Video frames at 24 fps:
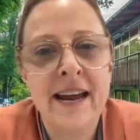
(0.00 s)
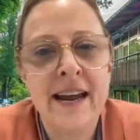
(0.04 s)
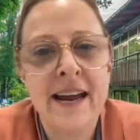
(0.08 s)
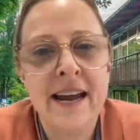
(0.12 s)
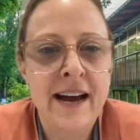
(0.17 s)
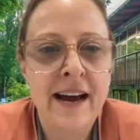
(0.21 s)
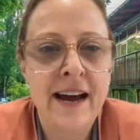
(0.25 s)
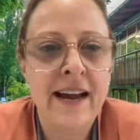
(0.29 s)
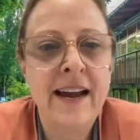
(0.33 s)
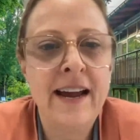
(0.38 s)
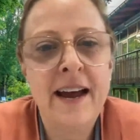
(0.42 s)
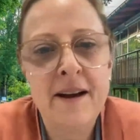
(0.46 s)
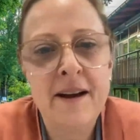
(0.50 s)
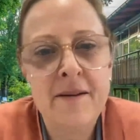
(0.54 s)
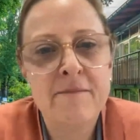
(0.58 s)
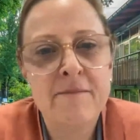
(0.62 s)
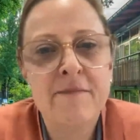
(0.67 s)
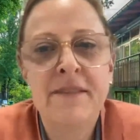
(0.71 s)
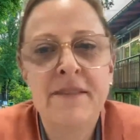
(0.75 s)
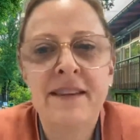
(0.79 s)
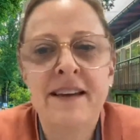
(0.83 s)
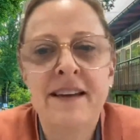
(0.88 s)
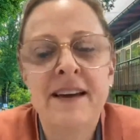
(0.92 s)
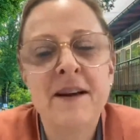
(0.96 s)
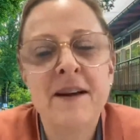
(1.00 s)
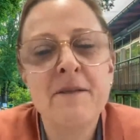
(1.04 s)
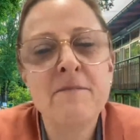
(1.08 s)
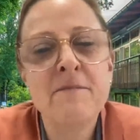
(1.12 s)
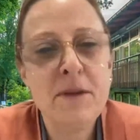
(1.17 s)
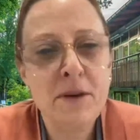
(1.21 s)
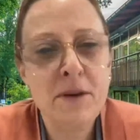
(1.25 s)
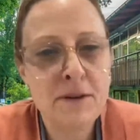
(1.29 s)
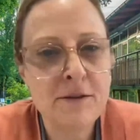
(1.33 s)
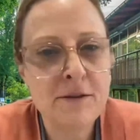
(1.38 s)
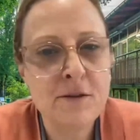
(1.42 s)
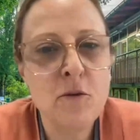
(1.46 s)
and I am the
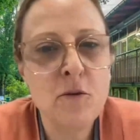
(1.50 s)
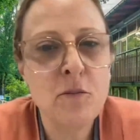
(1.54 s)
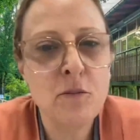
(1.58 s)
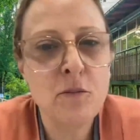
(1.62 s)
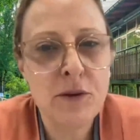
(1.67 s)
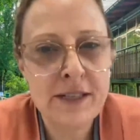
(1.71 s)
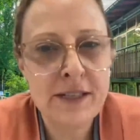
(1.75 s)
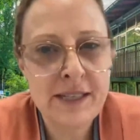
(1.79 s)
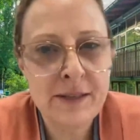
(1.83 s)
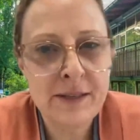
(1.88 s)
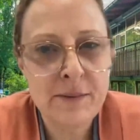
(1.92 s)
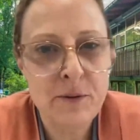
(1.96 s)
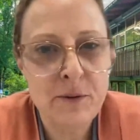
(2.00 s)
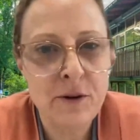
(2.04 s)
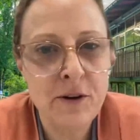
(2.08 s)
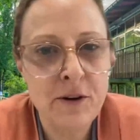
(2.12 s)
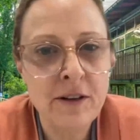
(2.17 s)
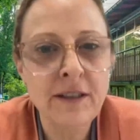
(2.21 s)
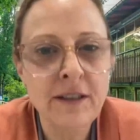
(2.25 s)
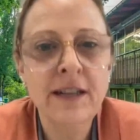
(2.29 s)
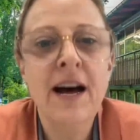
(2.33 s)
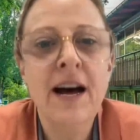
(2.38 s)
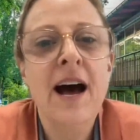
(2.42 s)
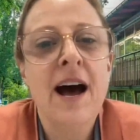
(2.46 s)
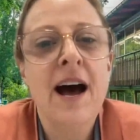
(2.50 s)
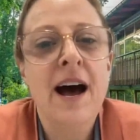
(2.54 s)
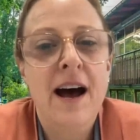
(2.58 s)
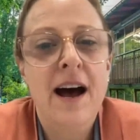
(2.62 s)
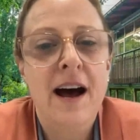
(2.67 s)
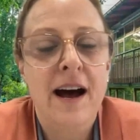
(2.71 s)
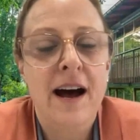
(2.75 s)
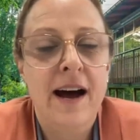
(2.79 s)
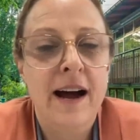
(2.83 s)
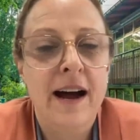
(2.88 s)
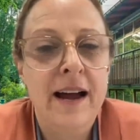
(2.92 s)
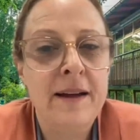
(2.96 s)
middle school principal.
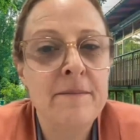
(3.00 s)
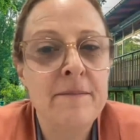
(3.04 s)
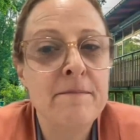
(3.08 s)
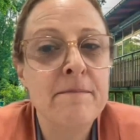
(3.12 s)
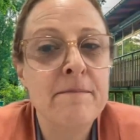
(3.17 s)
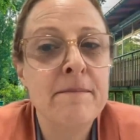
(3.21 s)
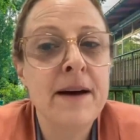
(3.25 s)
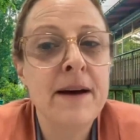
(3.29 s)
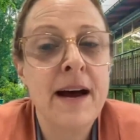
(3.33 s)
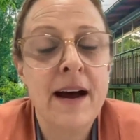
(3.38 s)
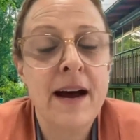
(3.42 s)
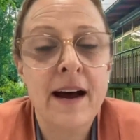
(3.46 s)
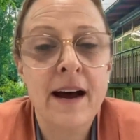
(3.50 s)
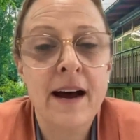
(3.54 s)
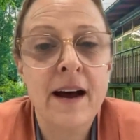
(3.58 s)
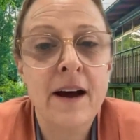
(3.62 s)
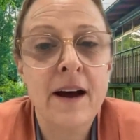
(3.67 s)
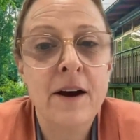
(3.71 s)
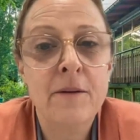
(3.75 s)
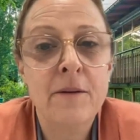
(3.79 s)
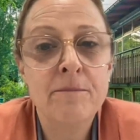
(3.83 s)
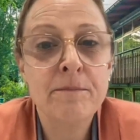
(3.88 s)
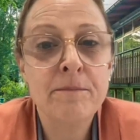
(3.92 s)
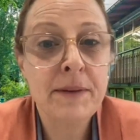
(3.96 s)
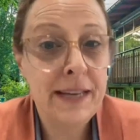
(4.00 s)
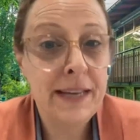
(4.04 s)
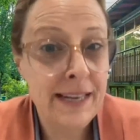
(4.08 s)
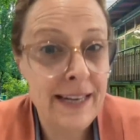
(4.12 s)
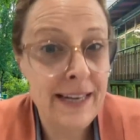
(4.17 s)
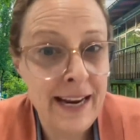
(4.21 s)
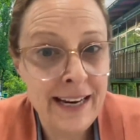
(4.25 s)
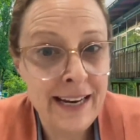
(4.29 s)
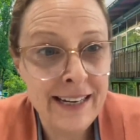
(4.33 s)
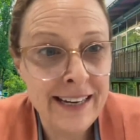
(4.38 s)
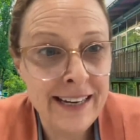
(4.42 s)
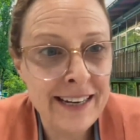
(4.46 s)
I'm
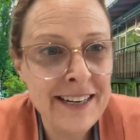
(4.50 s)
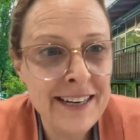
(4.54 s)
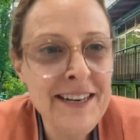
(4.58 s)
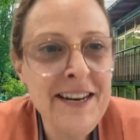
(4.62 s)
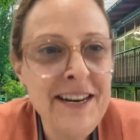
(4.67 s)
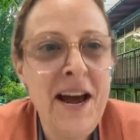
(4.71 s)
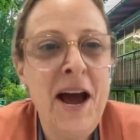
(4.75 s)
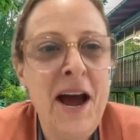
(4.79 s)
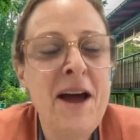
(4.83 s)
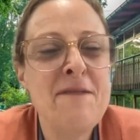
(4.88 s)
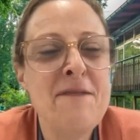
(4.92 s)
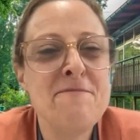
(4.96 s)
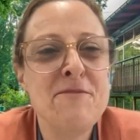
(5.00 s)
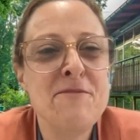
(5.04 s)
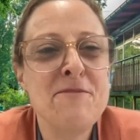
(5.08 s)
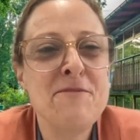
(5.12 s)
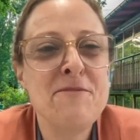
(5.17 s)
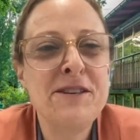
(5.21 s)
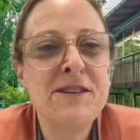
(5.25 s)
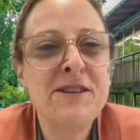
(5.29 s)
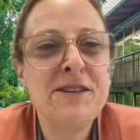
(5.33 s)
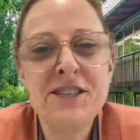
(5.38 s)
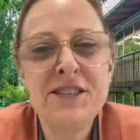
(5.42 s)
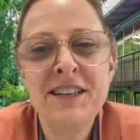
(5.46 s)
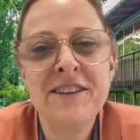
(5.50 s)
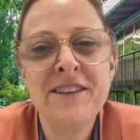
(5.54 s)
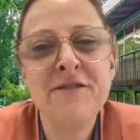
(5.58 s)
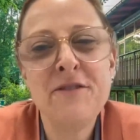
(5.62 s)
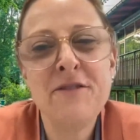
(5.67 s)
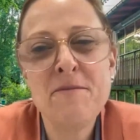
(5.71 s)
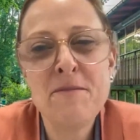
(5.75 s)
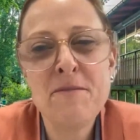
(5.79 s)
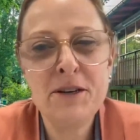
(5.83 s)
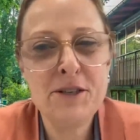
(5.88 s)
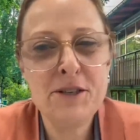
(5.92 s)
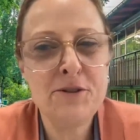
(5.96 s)
Canadian. I'm originally
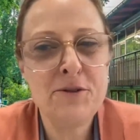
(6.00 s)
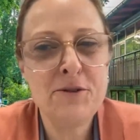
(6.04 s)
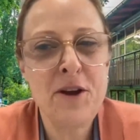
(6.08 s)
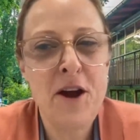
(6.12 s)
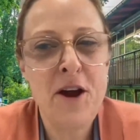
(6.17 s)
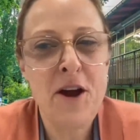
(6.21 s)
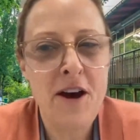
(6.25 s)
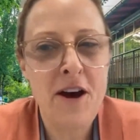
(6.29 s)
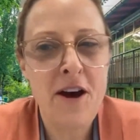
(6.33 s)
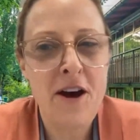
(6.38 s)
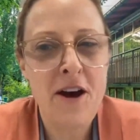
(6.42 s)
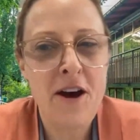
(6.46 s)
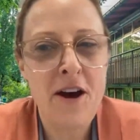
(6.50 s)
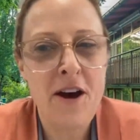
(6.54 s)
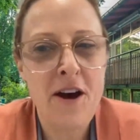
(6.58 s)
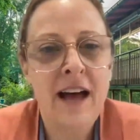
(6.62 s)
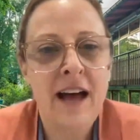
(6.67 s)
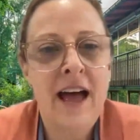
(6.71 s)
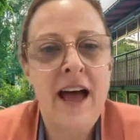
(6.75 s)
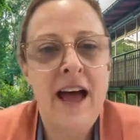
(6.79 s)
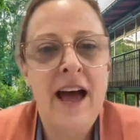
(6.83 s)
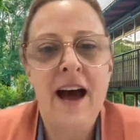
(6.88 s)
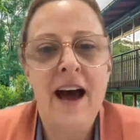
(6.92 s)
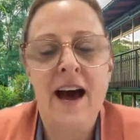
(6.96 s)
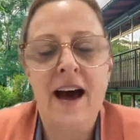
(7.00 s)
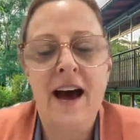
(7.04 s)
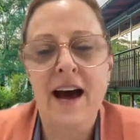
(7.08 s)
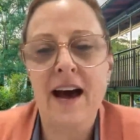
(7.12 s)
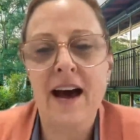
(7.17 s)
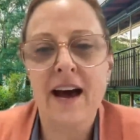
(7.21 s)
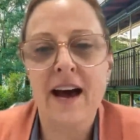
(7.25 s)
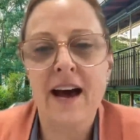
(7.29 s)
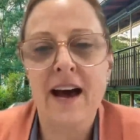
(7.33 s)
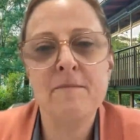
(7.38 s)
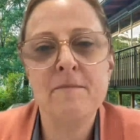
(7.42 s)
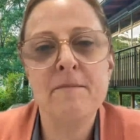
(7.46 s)
from Montreal.
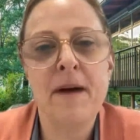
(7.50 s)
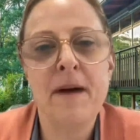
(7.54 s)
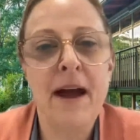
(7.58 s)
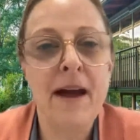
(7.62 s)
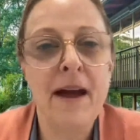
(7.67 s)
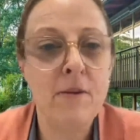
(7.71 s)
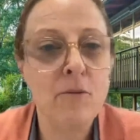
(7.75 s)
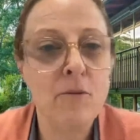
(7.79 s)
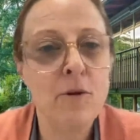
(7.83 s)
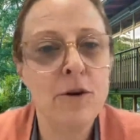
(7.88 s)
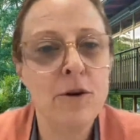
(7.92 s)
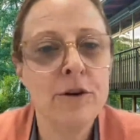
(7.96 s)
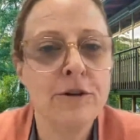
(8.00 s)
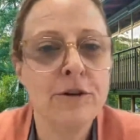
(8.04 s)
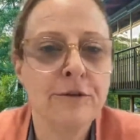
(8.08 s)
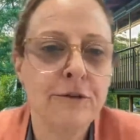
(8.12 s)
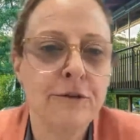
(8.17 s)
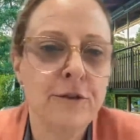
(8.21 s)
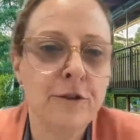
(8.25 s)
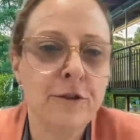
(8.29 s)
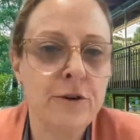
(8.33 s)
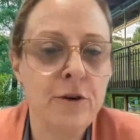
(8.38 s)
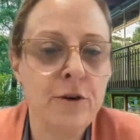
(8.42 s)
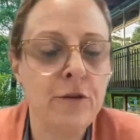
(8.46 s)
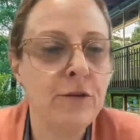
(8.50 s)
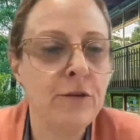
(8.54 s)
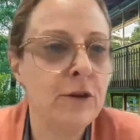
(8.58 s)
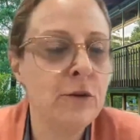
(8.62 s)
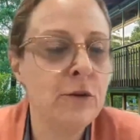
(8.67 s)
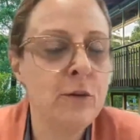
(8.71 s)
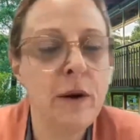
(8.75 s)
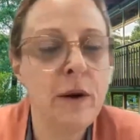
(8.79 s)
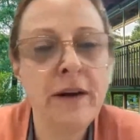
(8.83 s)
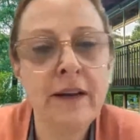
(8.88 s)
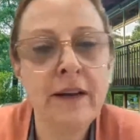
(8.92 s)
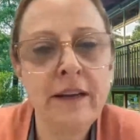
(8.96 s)
I worked for over
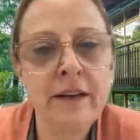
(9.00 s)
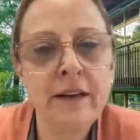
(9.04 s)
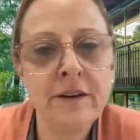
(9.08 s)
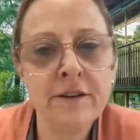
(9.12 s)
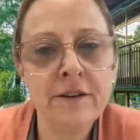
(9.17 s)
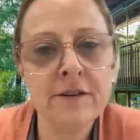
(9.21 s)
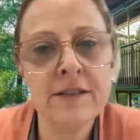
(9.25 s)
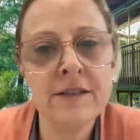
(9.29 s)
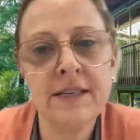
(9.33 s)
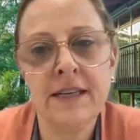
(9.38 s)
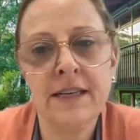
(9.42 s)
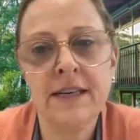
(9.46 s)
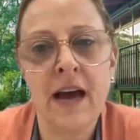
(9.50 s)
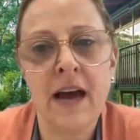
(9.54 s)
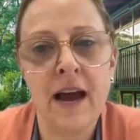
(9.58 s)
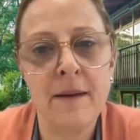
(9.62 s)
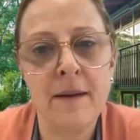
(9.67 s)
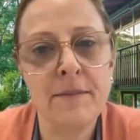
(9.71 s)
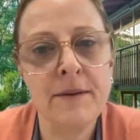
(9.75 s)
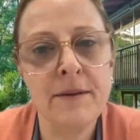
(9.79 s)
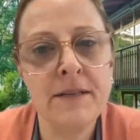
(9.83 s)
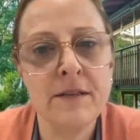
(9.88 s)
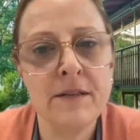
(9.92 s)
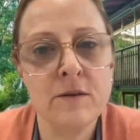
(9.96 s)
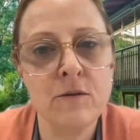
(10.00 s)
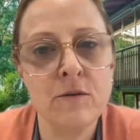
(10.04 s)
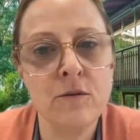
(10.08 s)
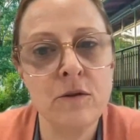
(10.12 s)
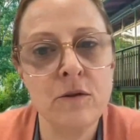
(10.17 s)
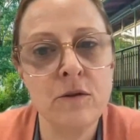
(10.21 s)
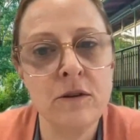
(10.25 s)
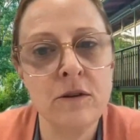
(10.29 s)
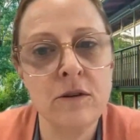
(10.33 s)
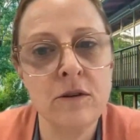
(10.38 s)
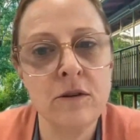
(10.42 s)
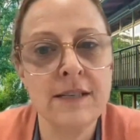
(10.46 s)
20 years in IB
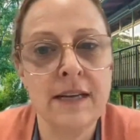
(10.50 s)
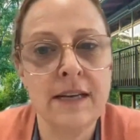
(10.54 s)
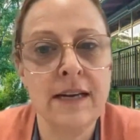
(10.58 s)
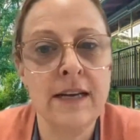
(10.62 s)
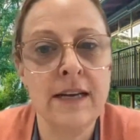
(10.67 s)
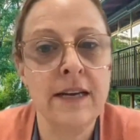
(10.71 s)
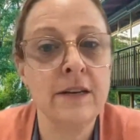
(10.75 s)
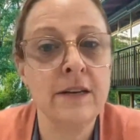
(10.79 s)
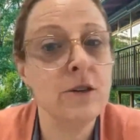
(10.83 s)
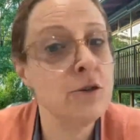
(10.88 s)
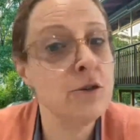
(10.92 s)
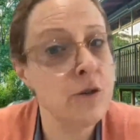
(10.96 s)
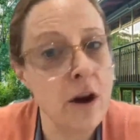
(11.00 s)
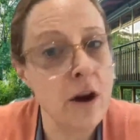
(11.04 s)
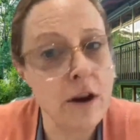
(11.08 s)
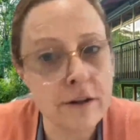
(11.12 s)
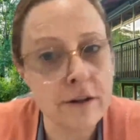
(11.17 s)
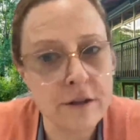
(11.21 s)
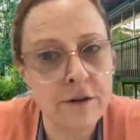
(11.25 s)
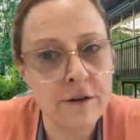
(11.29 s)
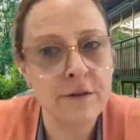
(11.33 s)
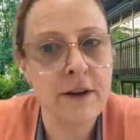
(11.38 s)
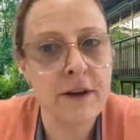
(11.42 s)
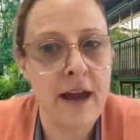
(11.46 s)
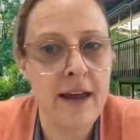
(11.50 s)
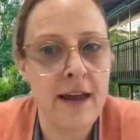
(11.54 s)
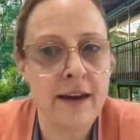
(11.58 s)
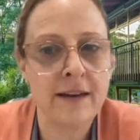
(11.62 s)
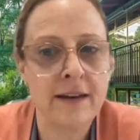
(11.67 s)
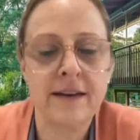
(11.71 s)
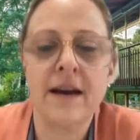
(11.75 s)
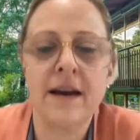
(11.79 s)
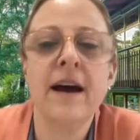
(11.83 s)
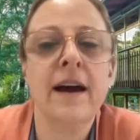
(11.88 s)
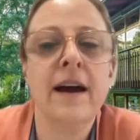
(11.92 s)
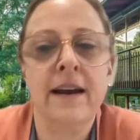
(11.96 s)
schools in Toronto,
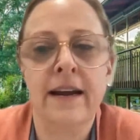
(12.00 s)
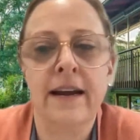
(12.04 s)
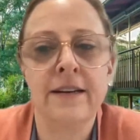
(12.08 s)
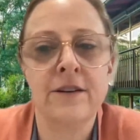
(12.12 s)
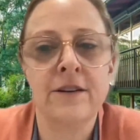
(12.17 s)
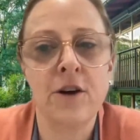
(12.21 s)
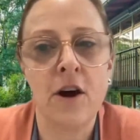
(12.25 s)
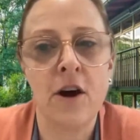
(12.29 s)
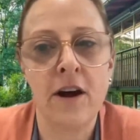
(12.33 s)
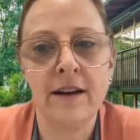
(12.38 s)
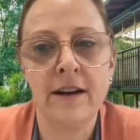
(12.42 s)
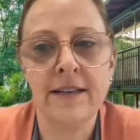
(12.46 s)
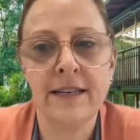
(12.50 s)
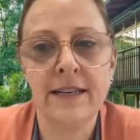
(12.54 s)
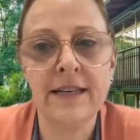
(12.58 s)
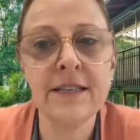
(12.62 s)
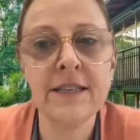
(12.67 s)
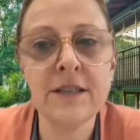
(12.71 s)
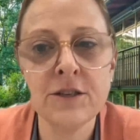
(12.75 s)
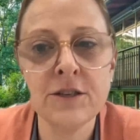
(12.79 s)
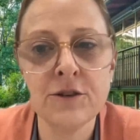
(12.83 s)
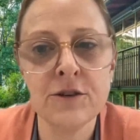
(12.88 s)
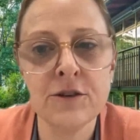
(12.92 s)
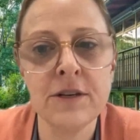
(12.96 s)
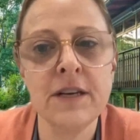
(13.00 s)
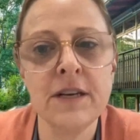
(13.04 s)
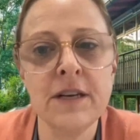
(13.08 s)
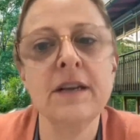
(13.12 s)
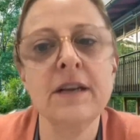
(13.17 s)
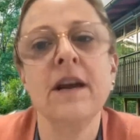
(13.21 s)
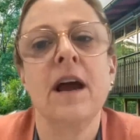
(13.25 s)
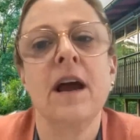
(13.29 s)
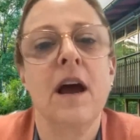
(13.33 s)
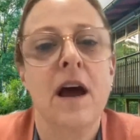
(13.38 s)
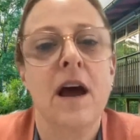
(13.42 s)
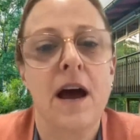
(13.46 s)
Canada, and I taught
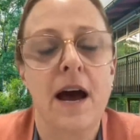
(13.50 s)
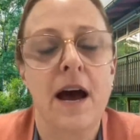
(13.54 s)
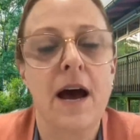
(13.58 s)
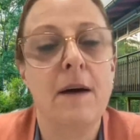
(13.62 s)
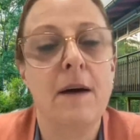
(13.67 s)
history,